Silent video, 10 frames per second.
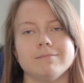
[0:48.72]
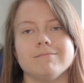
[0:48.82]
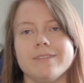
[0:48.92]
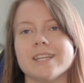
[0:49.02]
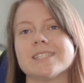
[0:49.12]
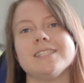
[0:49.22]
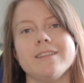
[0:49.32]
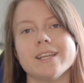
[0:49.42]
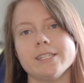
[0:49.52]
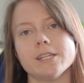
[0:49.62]
that's
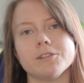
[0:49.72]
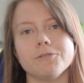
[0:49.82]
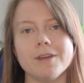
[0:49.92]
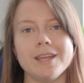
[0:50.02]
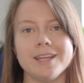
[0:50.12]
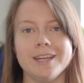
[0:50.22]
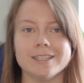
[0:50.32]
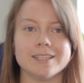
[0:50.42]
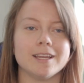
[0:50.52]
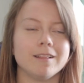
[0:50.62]
just the way it
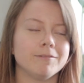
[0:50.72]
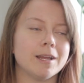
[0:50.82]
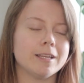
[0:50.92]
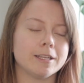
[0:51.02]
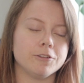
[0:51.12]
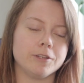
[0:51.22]
is. I like